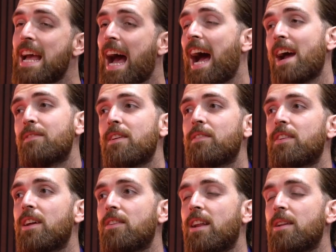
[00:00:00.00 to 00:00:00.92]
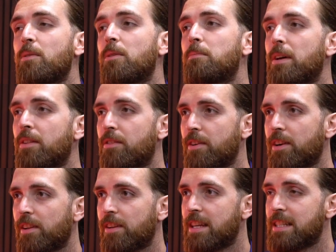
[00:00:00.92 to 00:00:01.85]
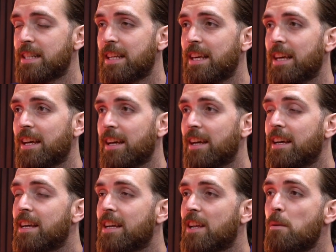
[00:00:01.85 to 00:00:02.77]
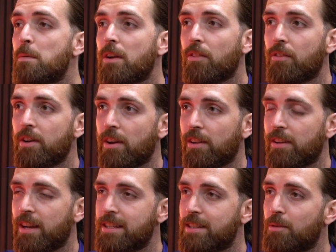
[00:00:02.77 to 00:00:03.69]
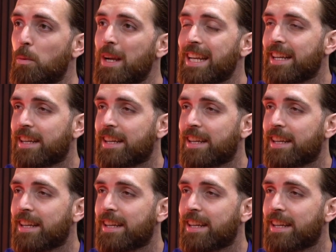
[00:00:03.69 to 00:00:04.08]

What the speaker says: I've never known anyone be on 3 holidays in a year. You've been on 3 holidays in a week.